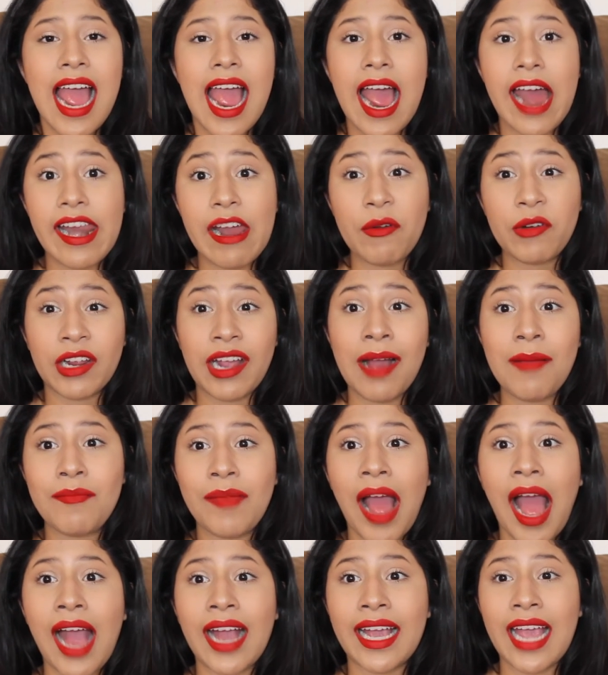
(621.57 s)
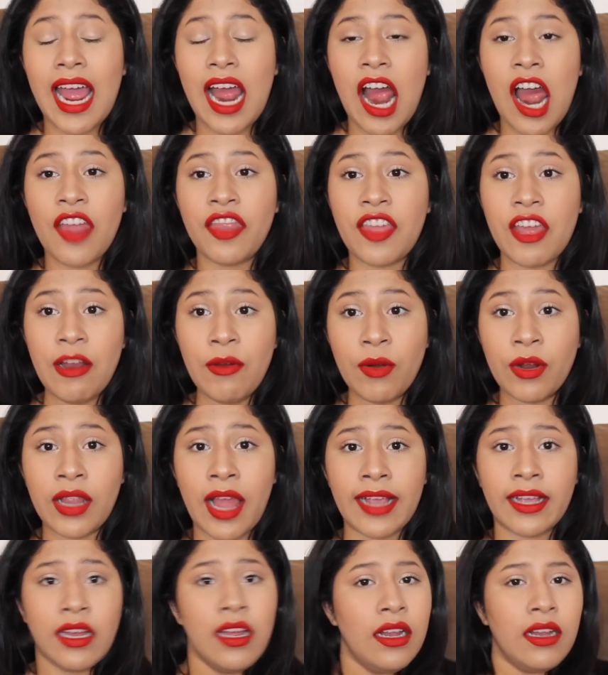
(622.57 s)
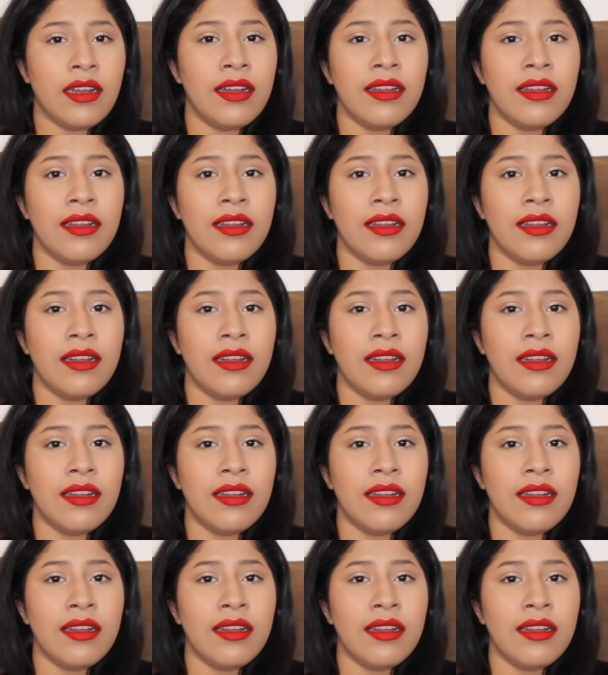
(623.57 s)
And I would come back and they were like,